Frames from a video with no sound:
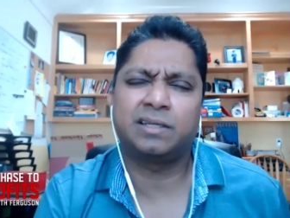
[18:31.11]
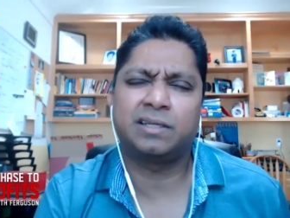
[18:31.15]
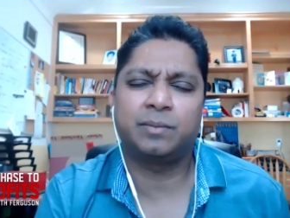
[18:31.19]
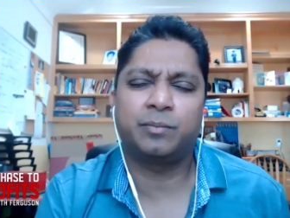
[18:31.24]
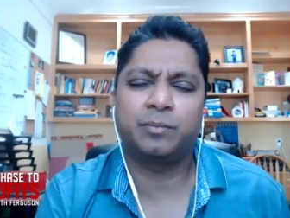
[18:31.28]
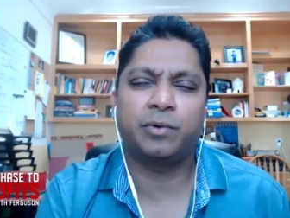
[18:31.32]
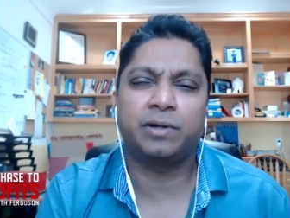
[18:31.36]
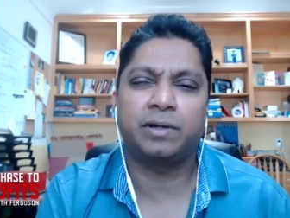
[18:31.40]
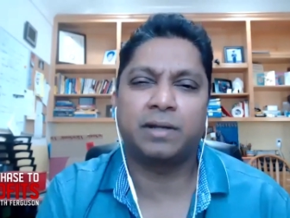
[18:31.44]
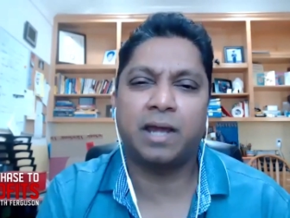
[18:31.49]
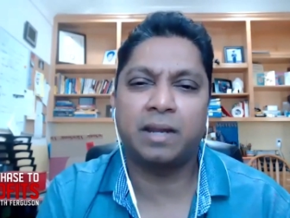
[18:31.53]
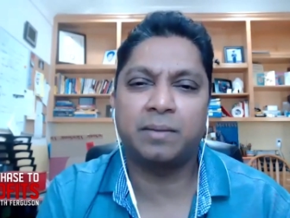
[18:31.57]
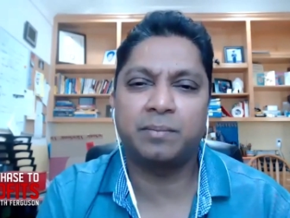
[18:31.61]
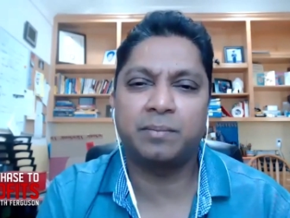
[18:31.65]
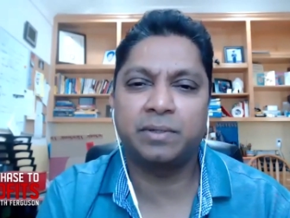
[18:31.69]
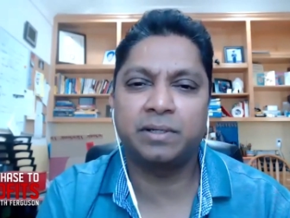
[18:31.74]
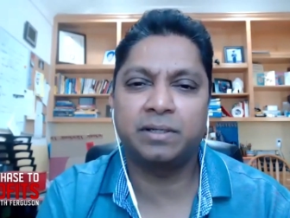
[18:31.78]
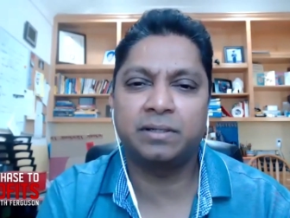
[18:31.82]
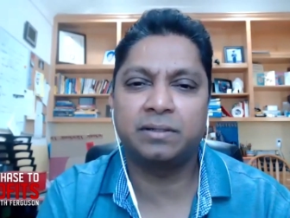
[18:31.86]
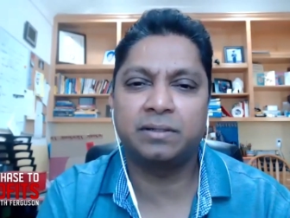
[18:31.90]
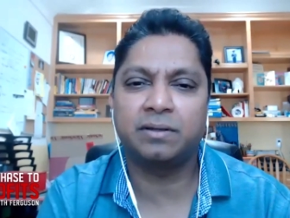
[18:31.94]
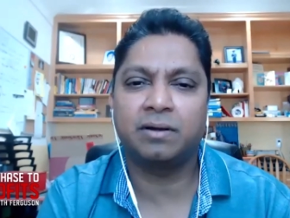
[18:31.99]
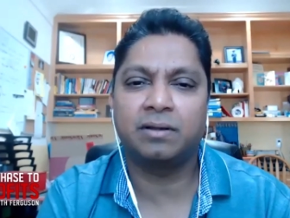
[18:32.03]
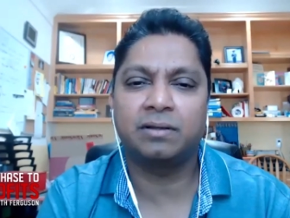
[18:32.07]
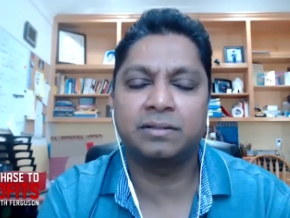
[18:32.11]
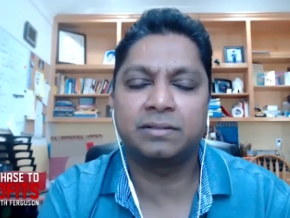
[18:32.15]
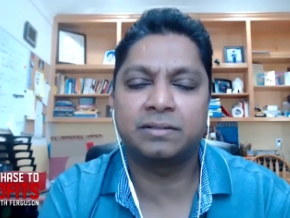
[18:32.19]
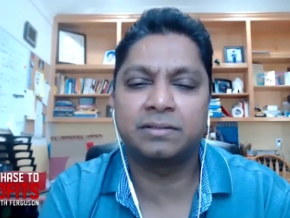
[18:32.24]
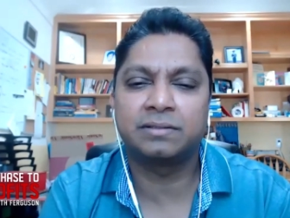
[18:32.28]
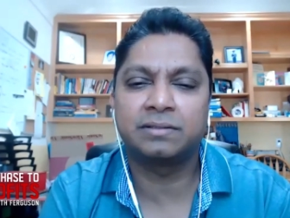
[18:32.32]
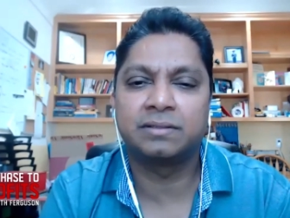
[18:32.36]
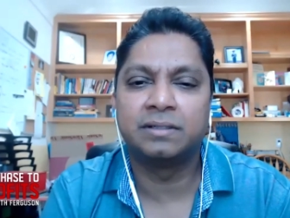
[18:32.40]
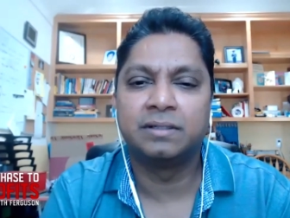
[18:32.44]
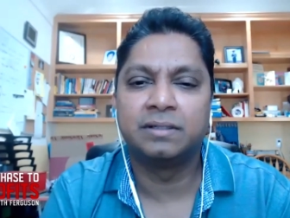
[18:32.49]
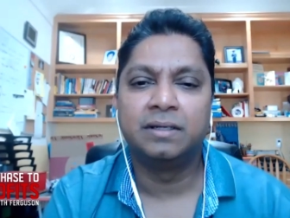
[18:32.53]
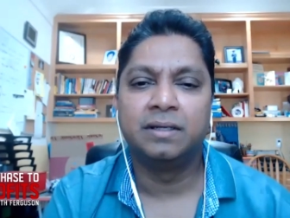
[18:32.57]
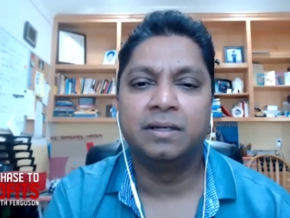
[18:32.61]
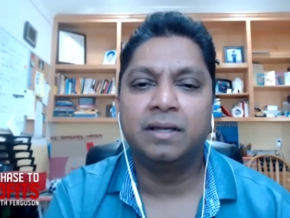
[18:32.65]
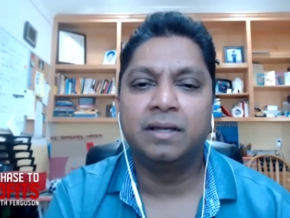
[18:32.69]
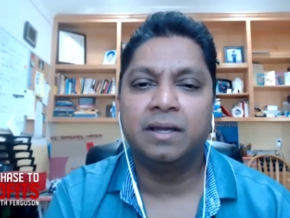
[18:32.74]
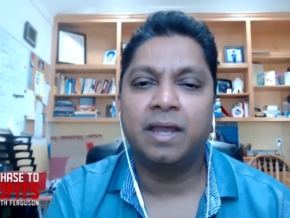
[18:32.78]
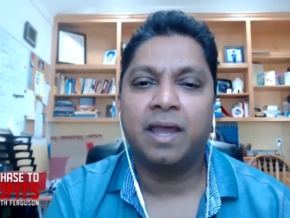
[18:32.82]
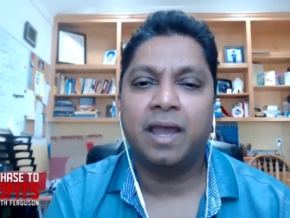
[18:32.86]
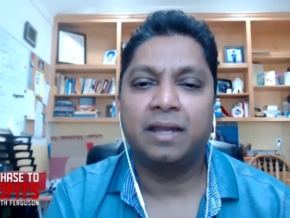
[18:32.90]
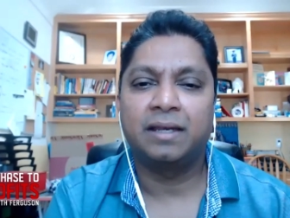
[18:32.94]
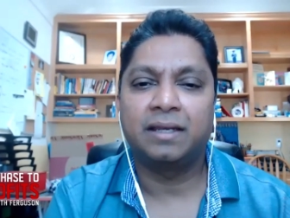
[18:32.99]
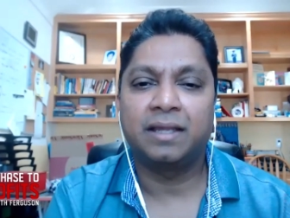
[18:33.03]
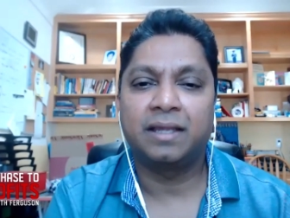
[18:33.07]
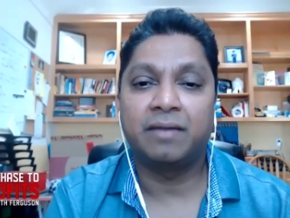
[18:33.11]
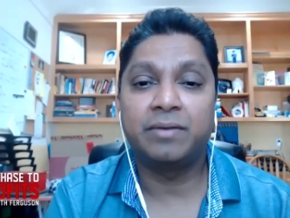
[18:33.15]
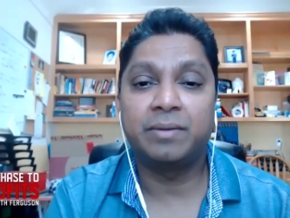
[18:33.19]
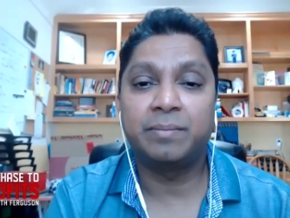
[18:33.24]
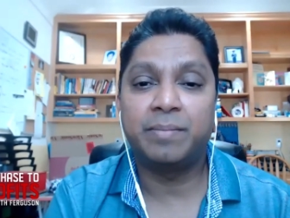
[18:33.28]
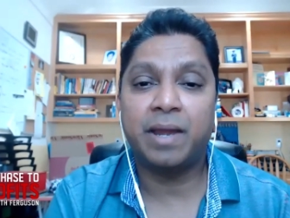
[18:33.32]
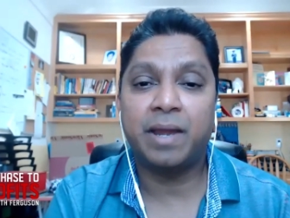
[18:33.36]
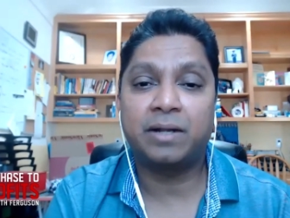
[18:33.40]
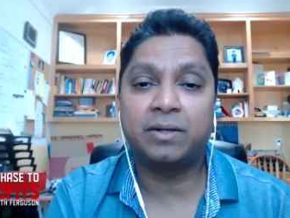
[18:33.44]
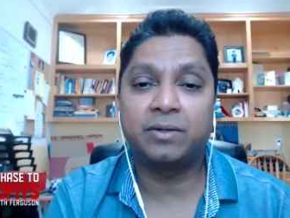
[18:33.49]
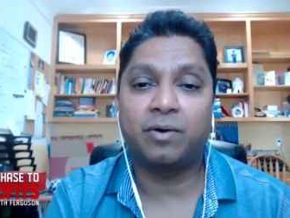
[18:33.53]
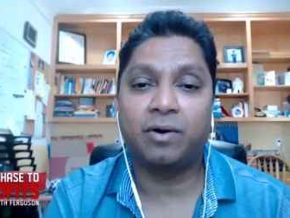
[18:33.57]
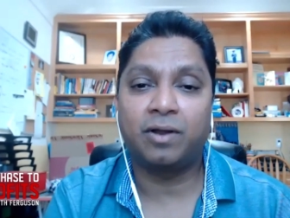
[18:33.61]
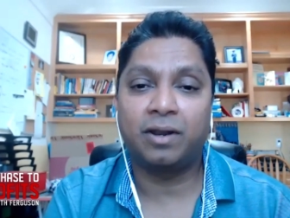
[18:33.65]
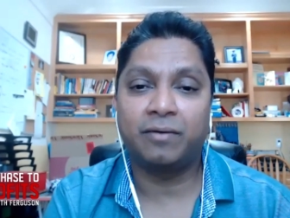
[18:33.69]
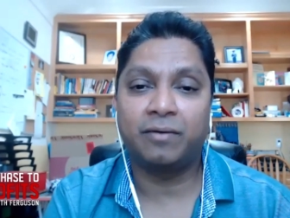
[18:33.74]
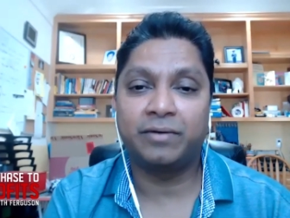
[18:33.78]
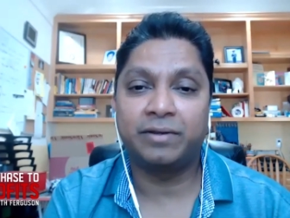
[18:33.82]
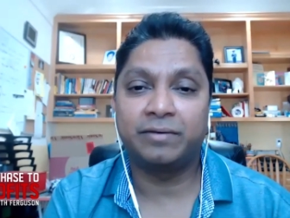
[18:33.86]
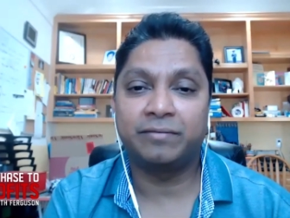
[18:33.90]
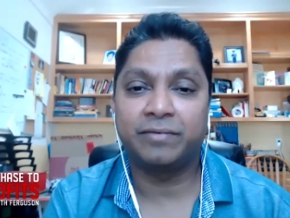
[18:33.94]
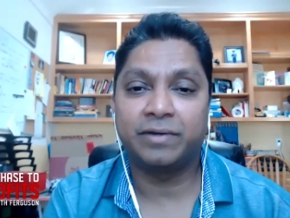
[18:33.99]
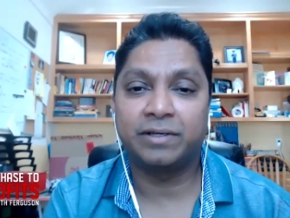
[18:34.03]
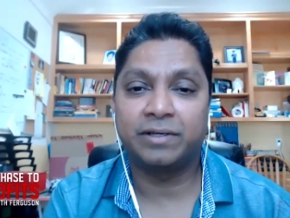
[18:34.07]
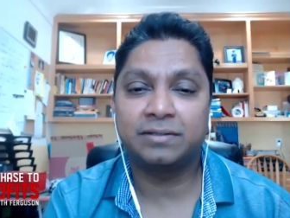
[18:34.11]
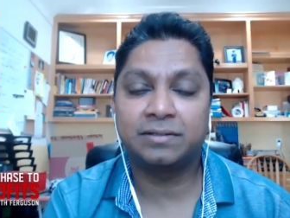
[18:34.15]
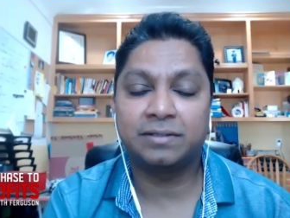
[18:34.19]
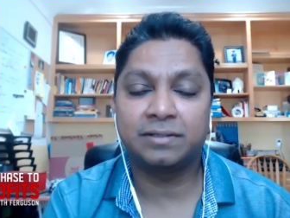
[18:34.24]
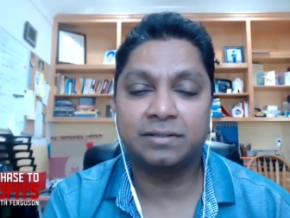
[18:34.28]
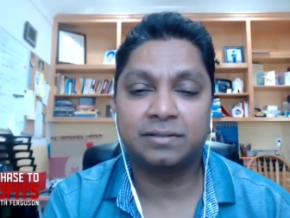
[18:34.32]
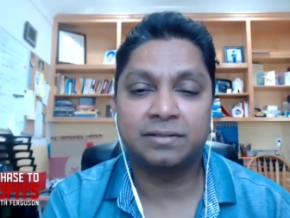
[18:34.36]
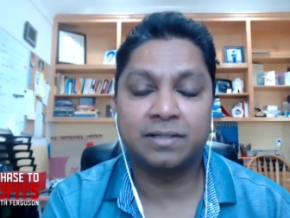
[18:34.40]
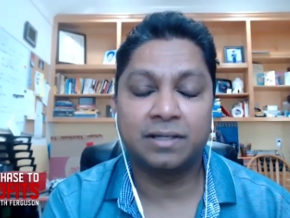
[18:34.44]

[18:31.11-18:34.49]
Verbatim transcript: 3.9 million dollars and gave it back to all our investors.